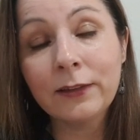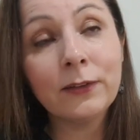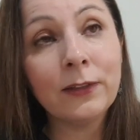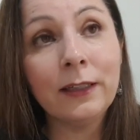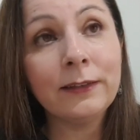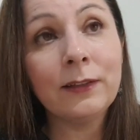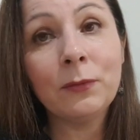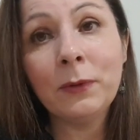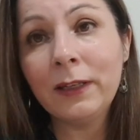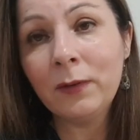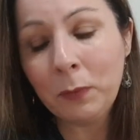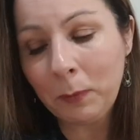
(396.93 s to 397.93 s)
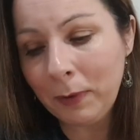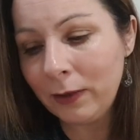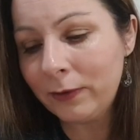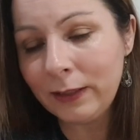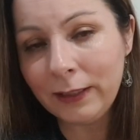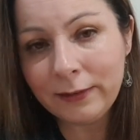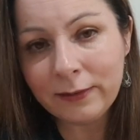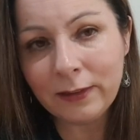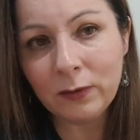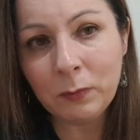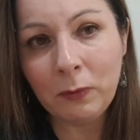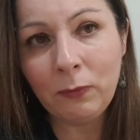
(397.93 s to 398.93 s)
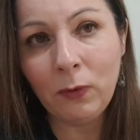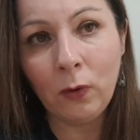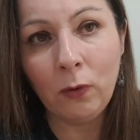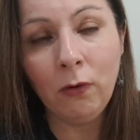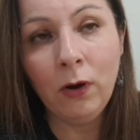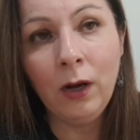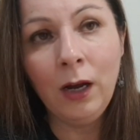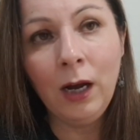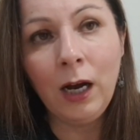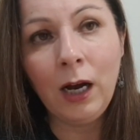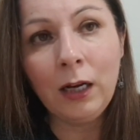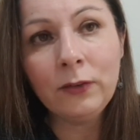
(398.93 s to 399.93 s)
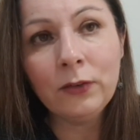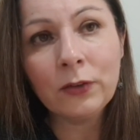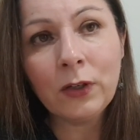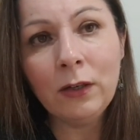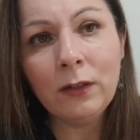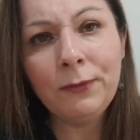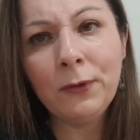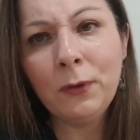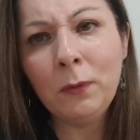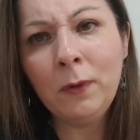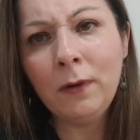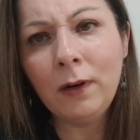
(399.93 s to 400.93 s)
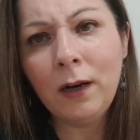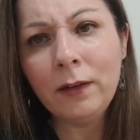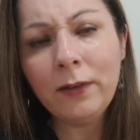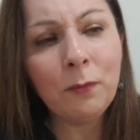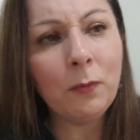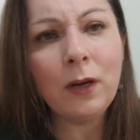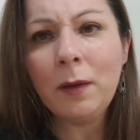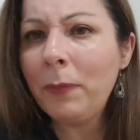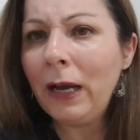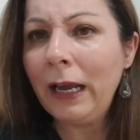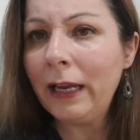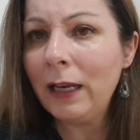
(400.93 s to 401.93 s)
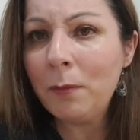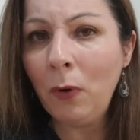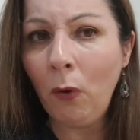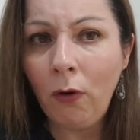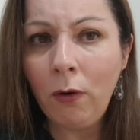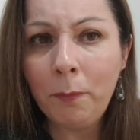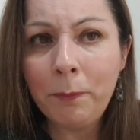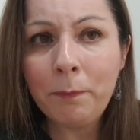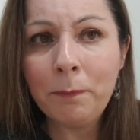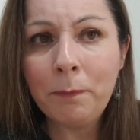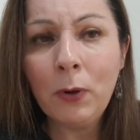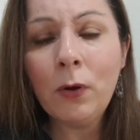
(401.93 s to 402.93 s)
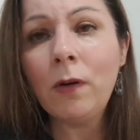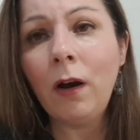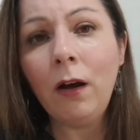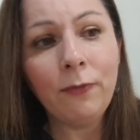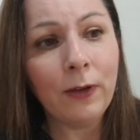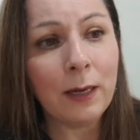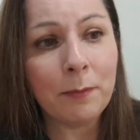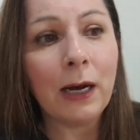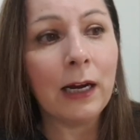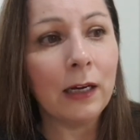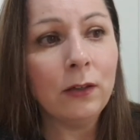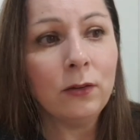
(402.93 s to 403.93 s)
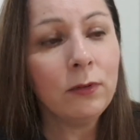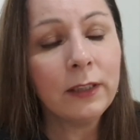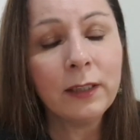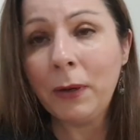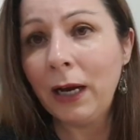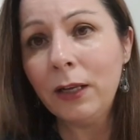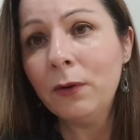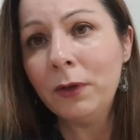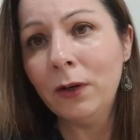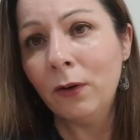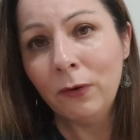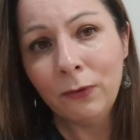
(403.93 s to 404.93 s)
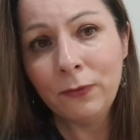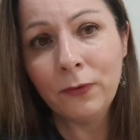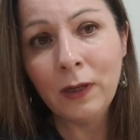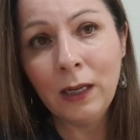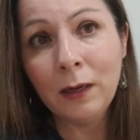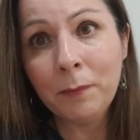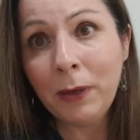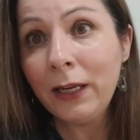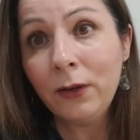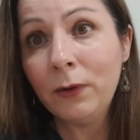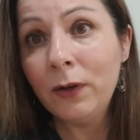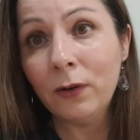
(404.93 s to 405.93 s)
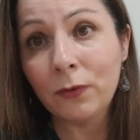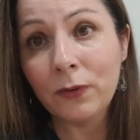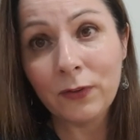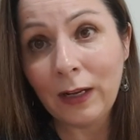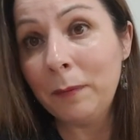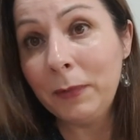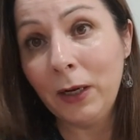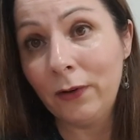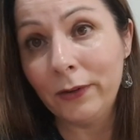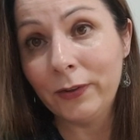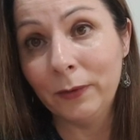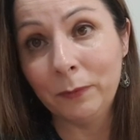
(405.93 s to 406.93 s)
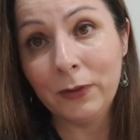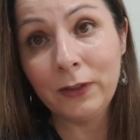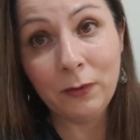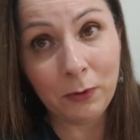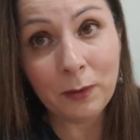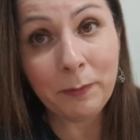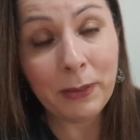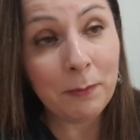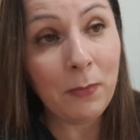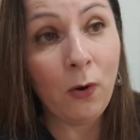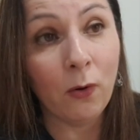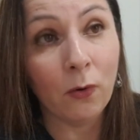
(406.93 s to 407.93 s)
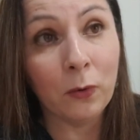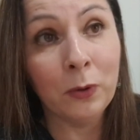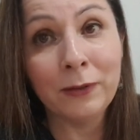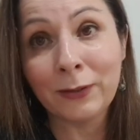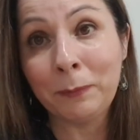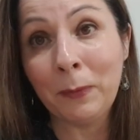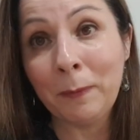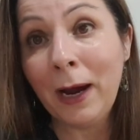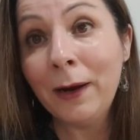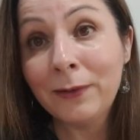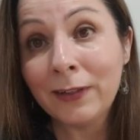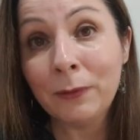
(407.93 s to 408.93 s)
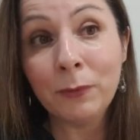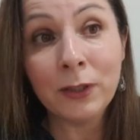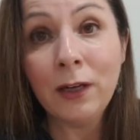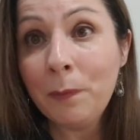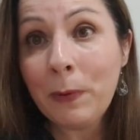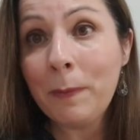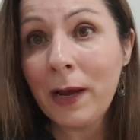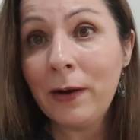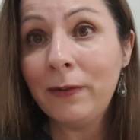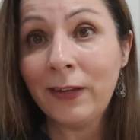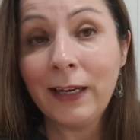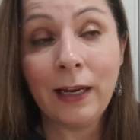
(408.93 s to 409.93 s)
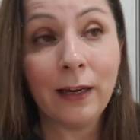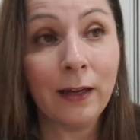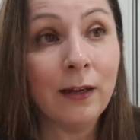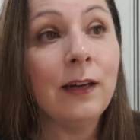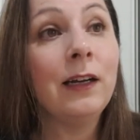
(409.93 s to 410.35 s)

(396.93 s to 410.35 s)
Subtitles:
Because like I said, with this promoted listings before, I just kind of thought, well, I don't want to pay any more. Bugger off eBay, I already pay you enough. Pay you enough to sell me items, and you want a bit more to promote it. Will you promote it?